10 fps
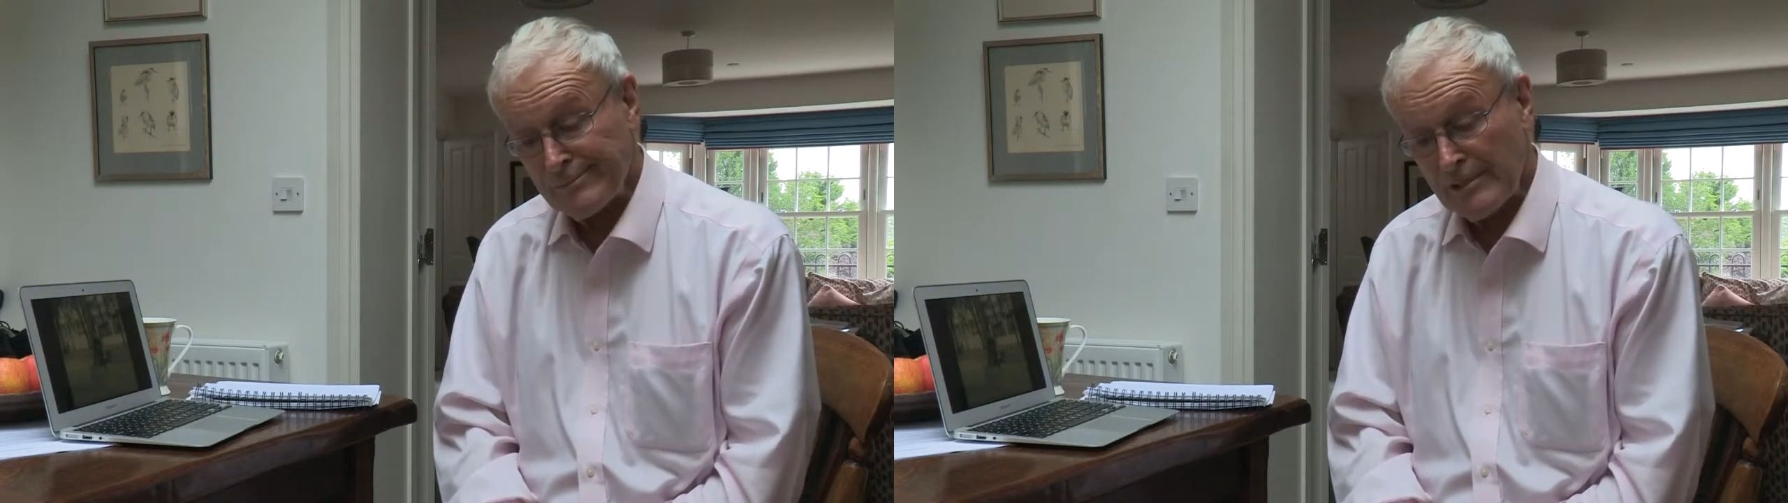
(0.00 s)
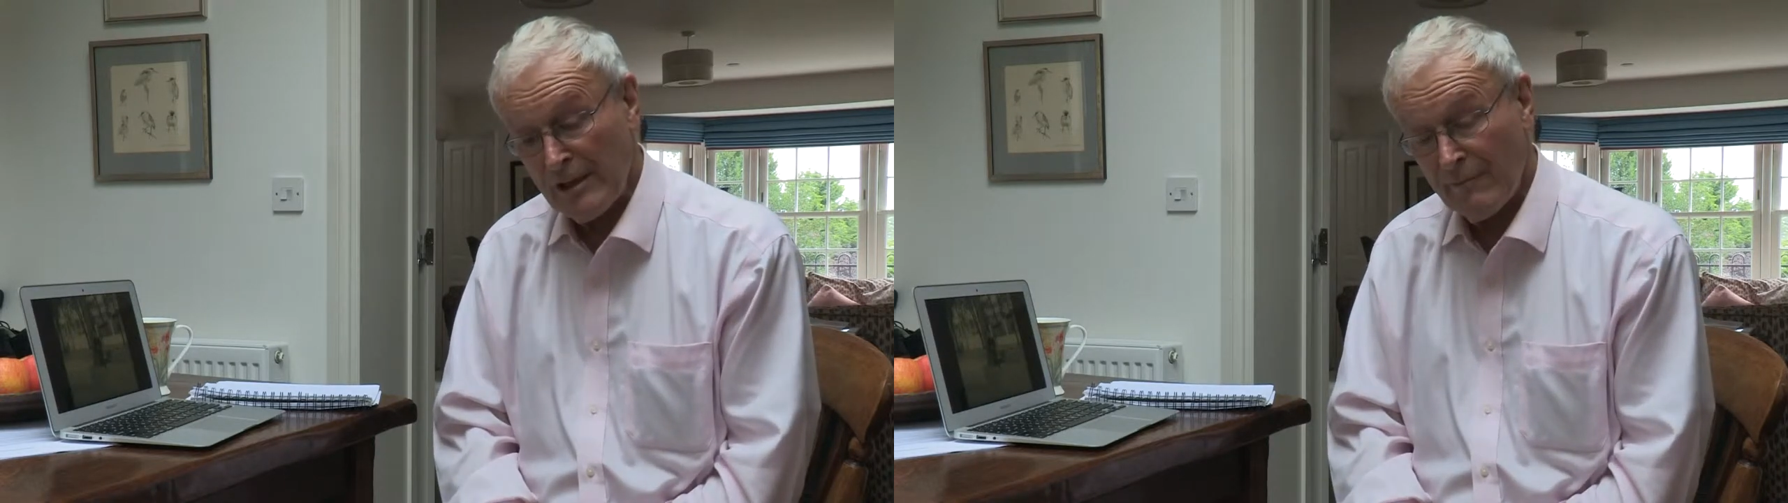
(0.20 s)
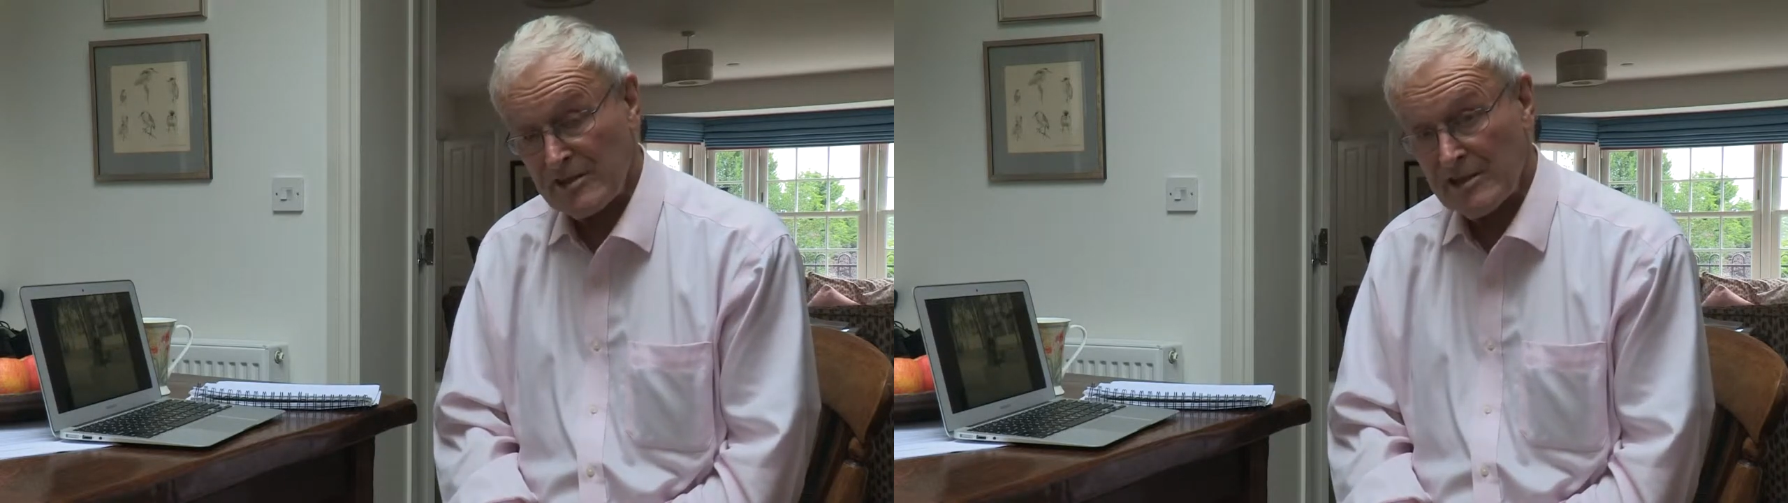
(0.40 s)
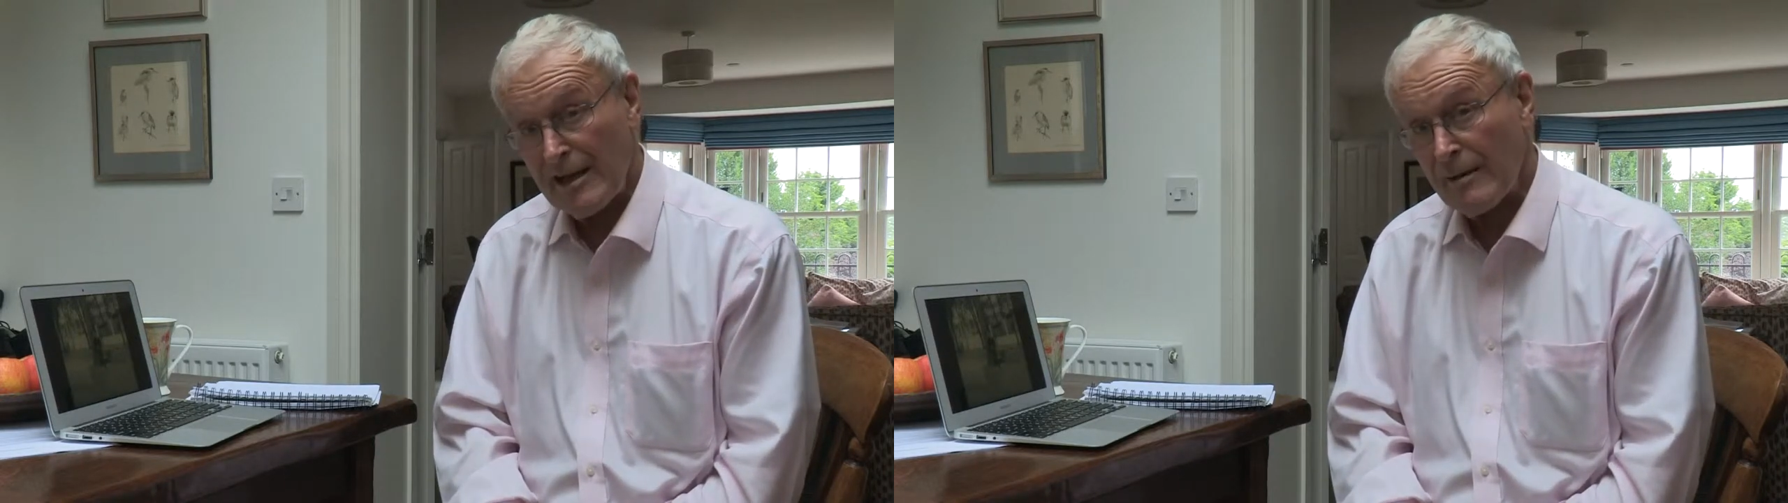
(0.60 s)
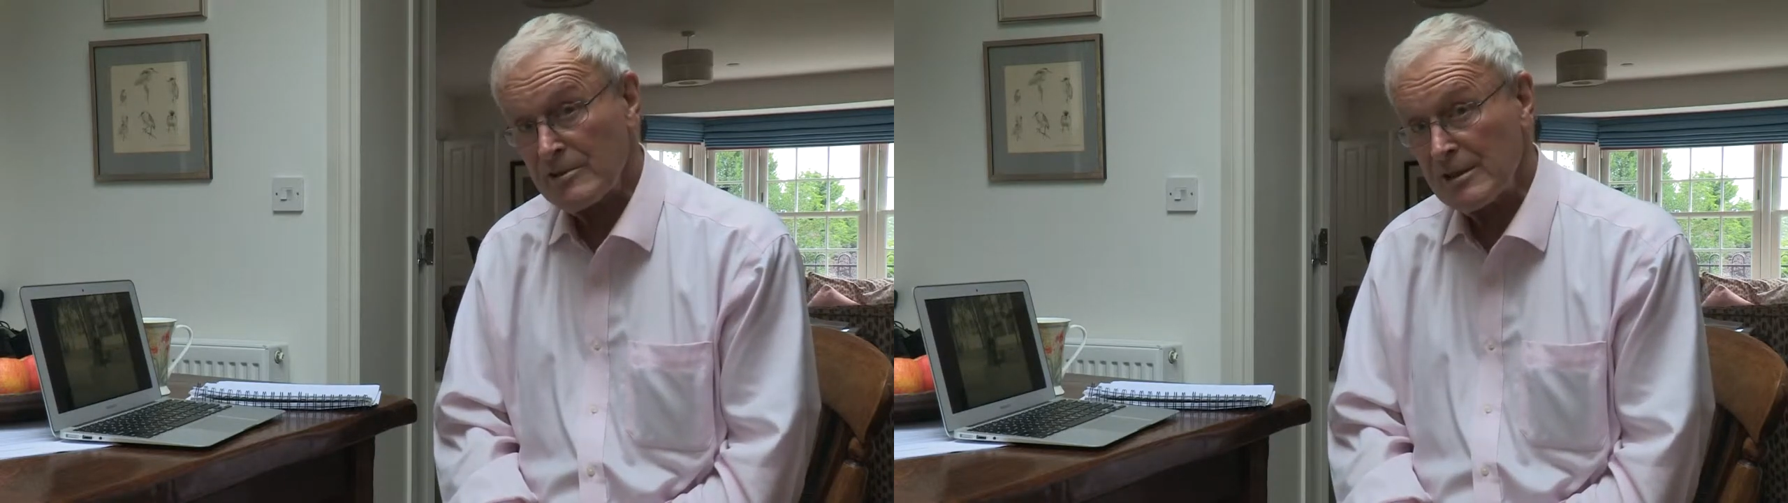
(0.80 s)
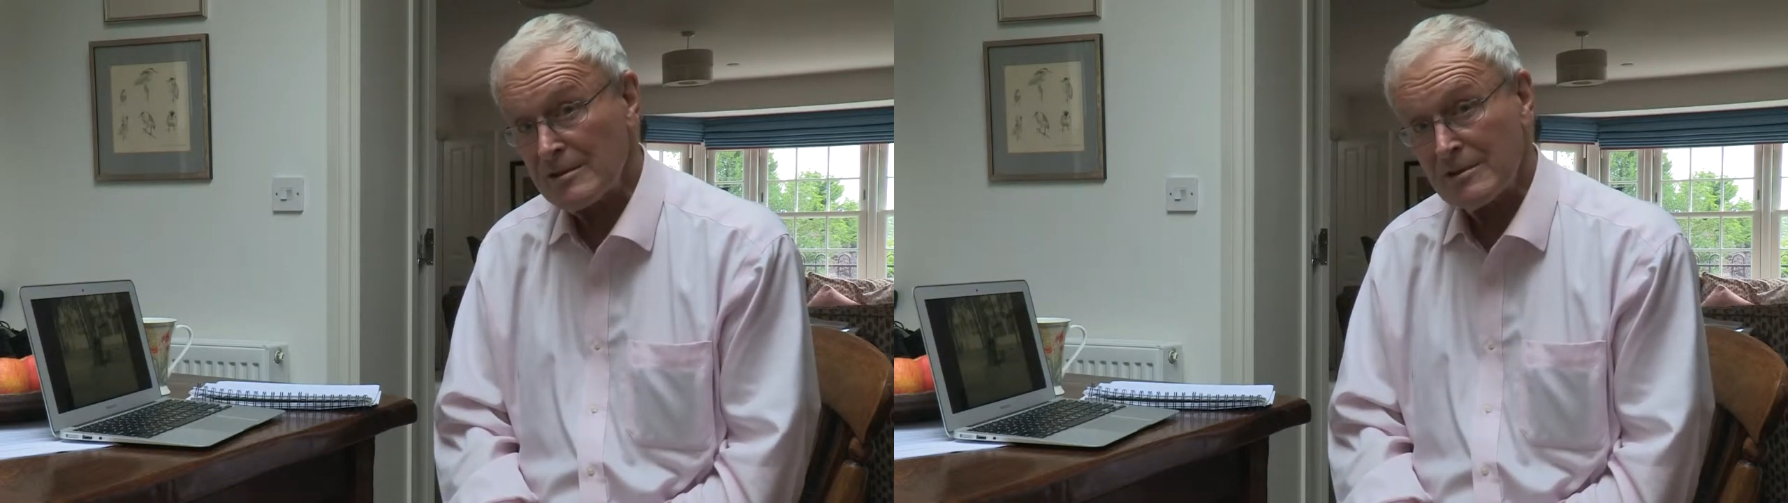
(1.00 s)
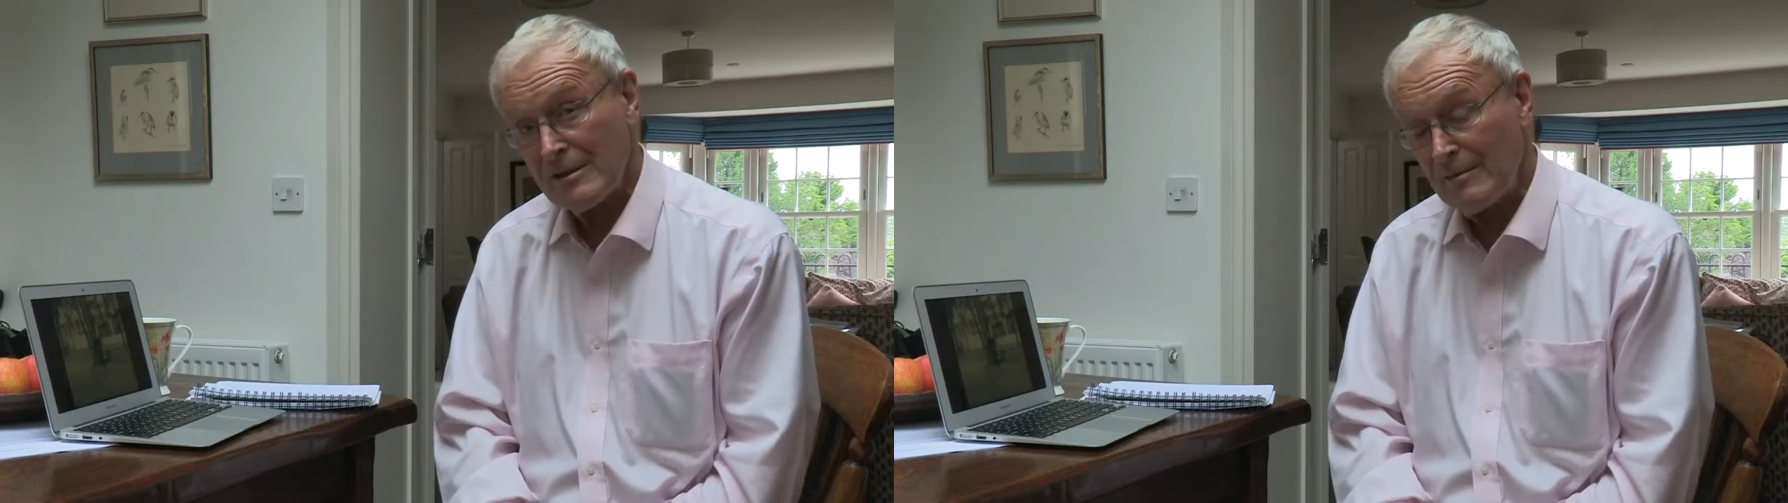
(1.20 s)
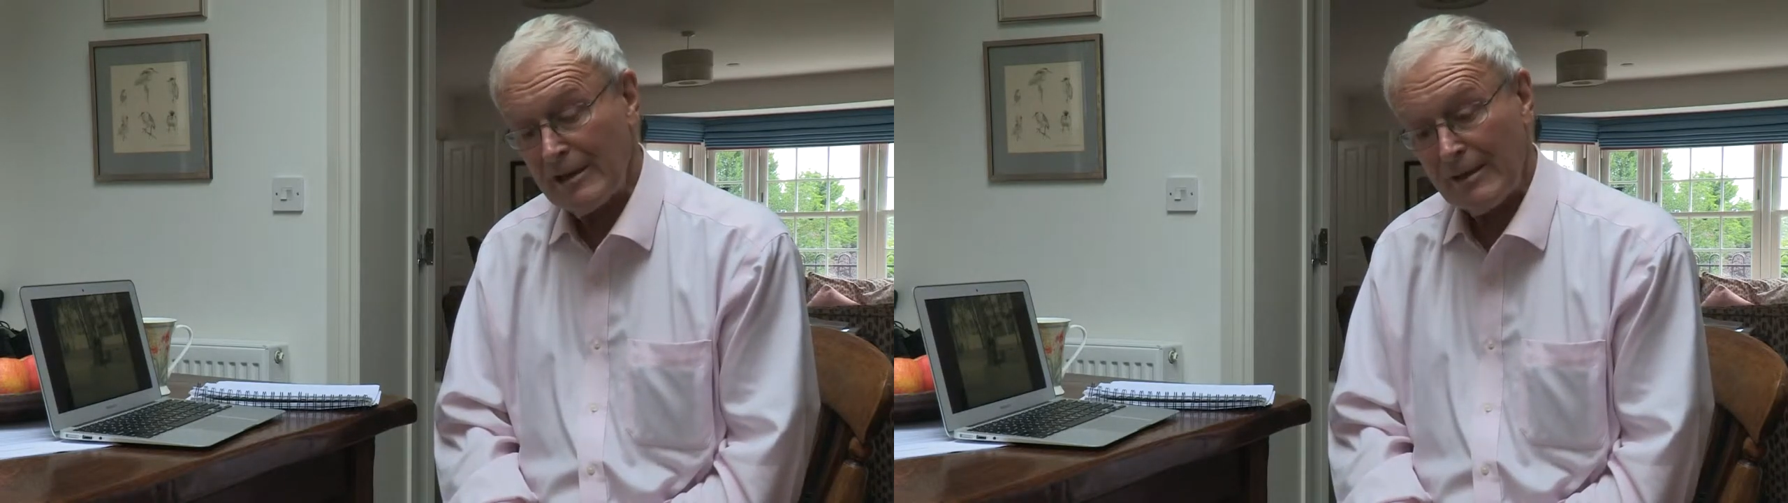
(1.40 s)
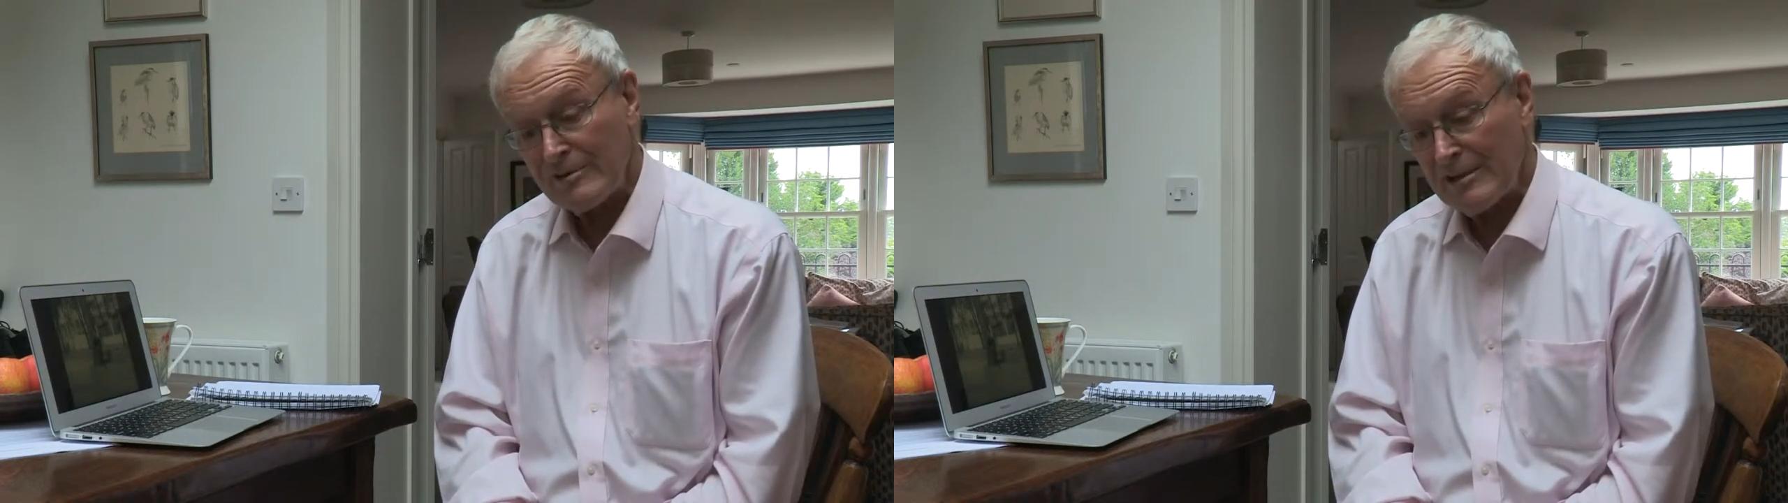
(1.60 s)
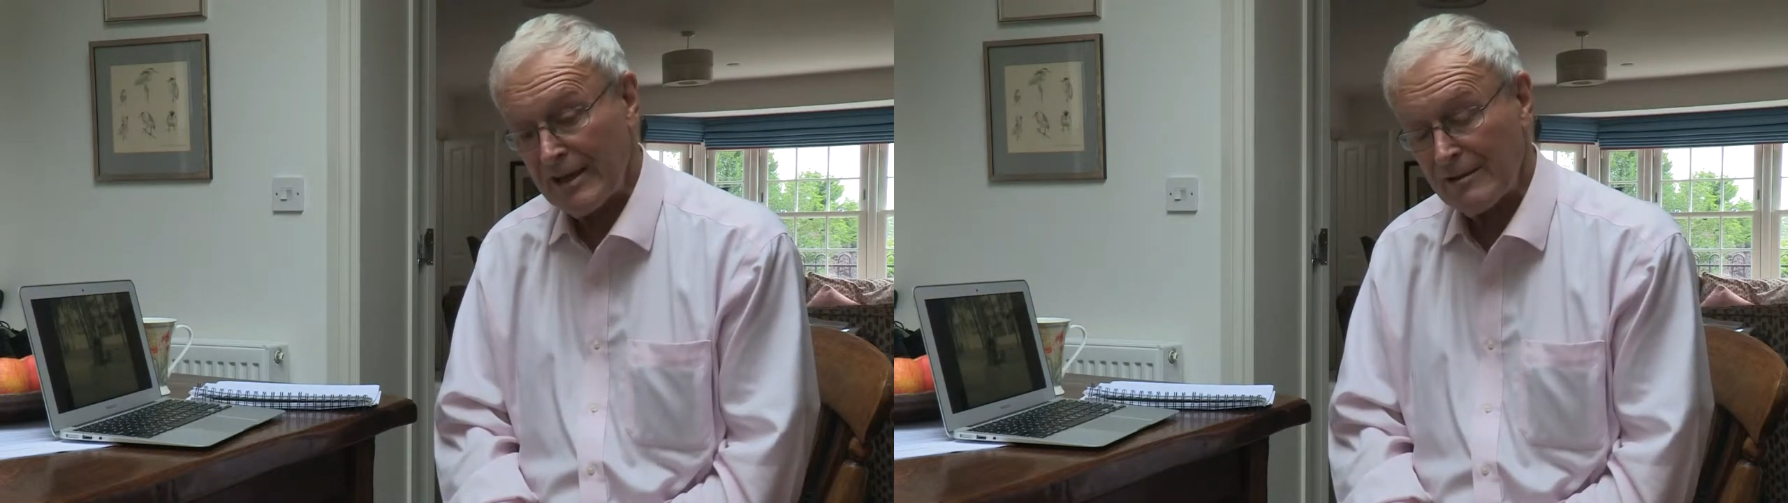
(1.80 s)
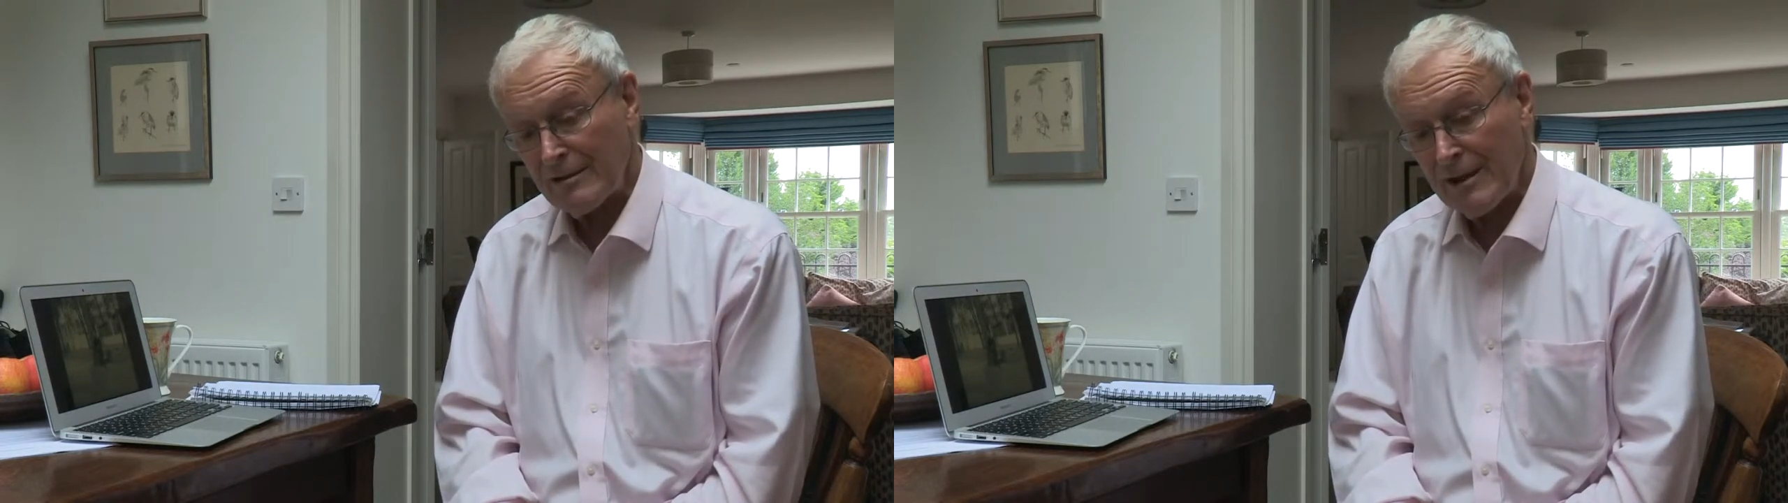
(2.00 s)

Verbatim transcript: Well, obviously, I was extremely upset.